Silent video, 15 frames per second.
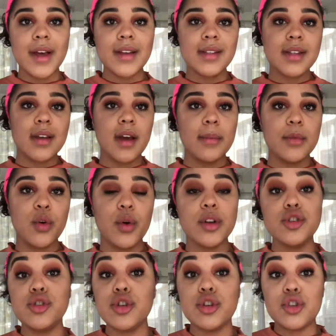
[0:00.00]
last thing I'm
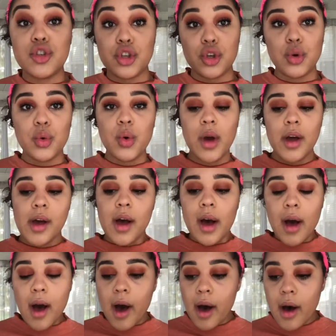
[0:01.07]
going to do.
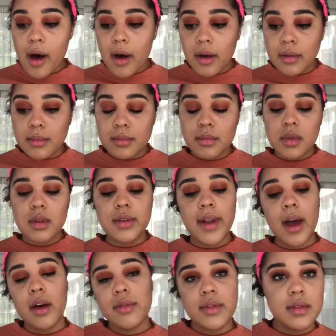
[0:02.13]

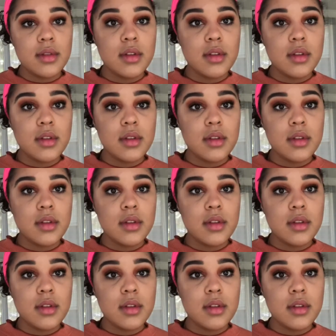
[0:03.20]
Now